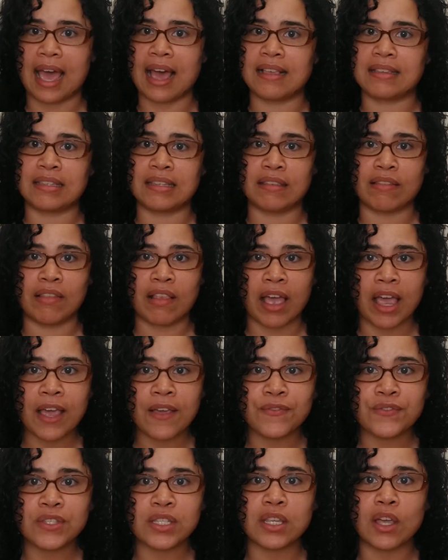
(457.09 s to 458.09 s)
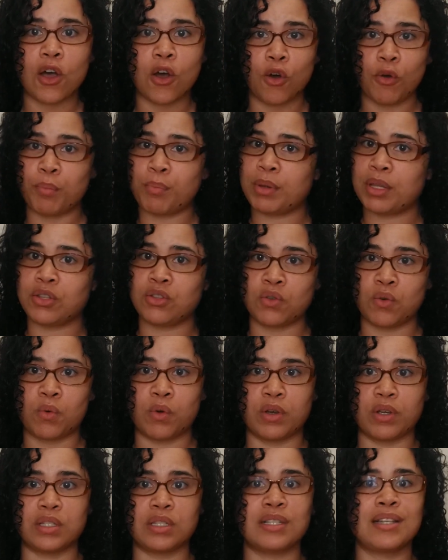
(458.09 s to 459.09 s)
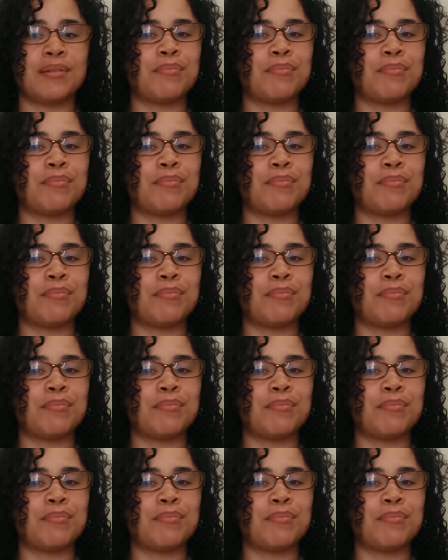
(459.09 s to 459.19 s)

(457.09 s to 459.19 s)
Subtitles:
as life's open doors,